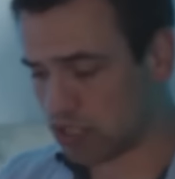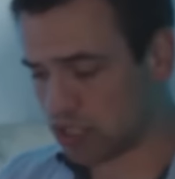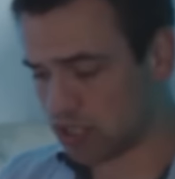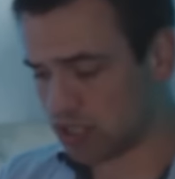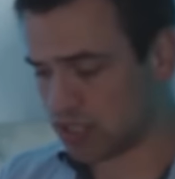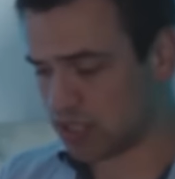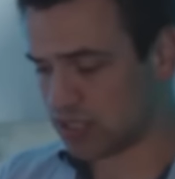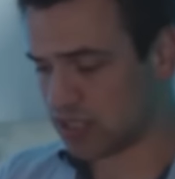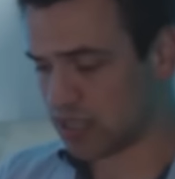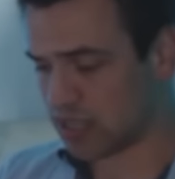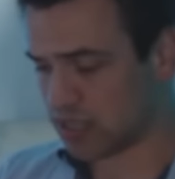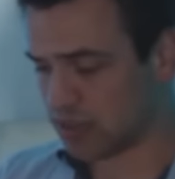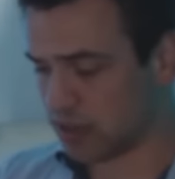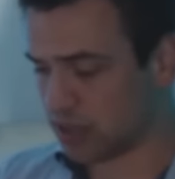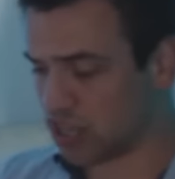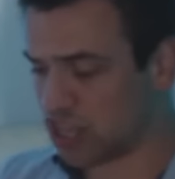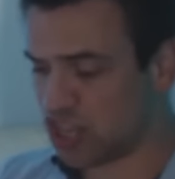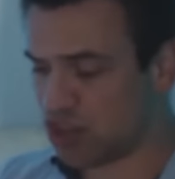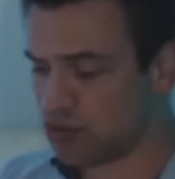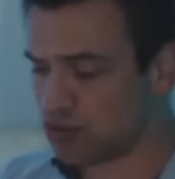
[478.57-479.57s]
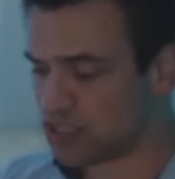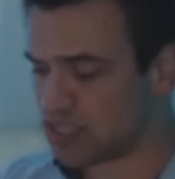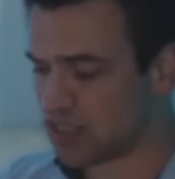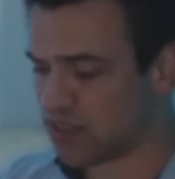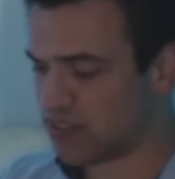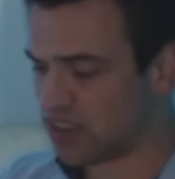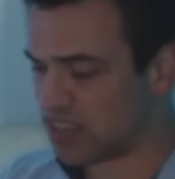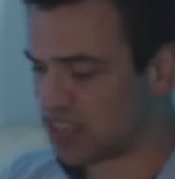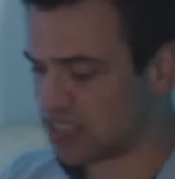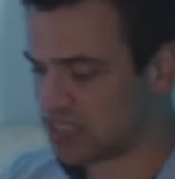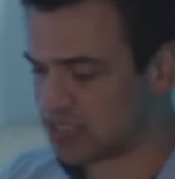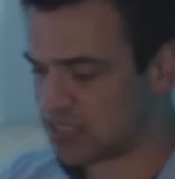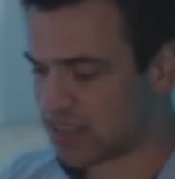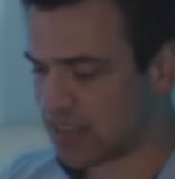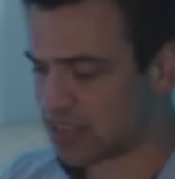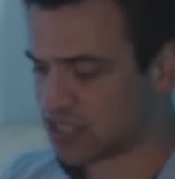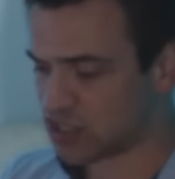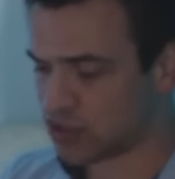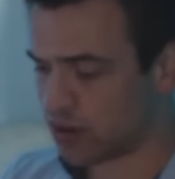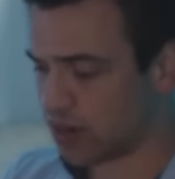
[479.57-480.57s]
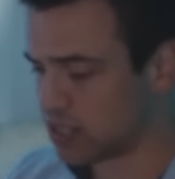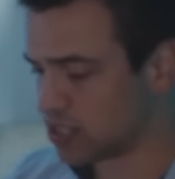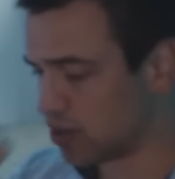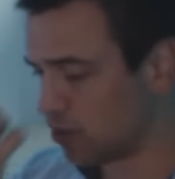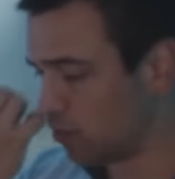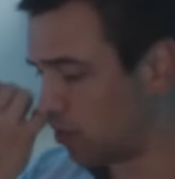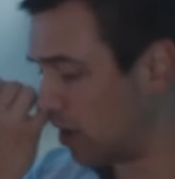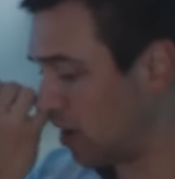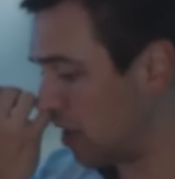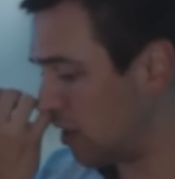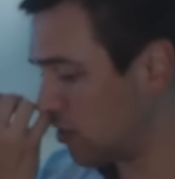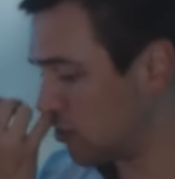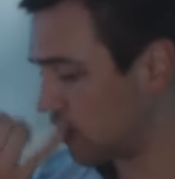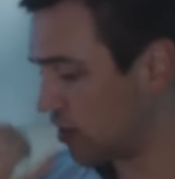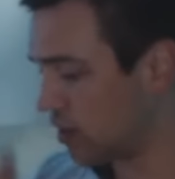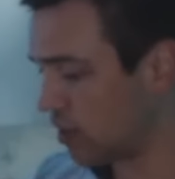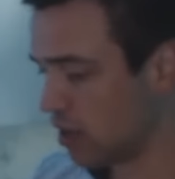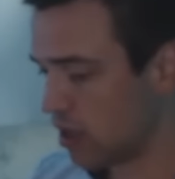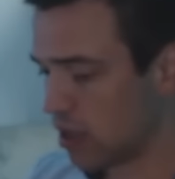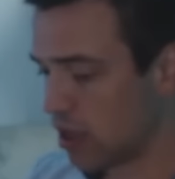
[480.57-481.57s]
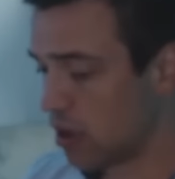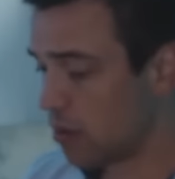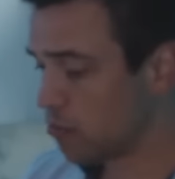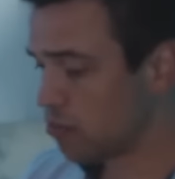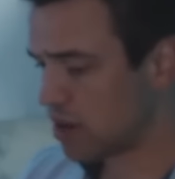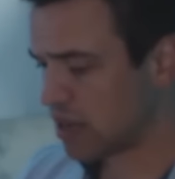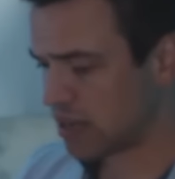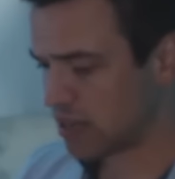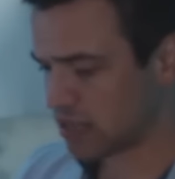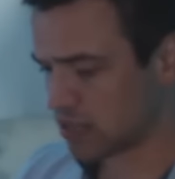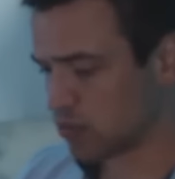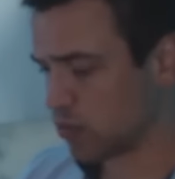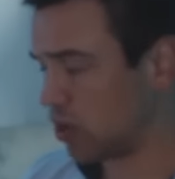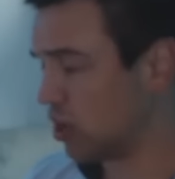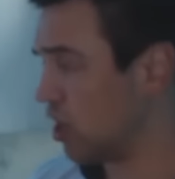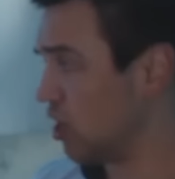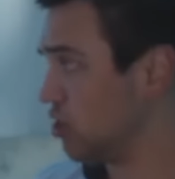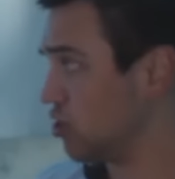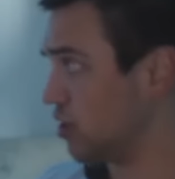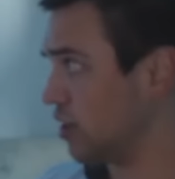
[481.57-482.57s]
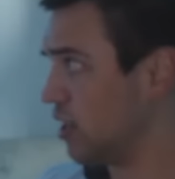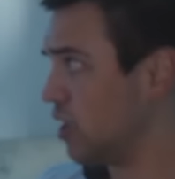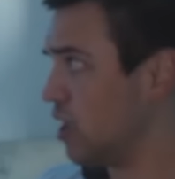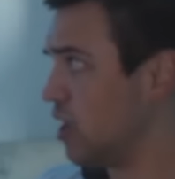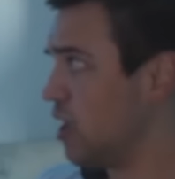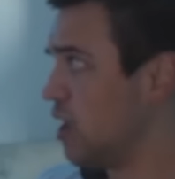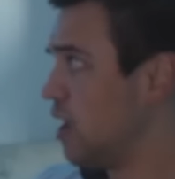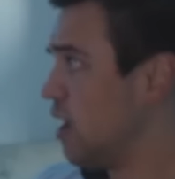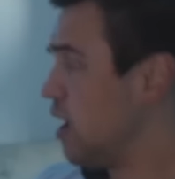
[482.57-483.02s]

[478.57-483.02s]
which is to say hue 70, saturation 100, brightness 100.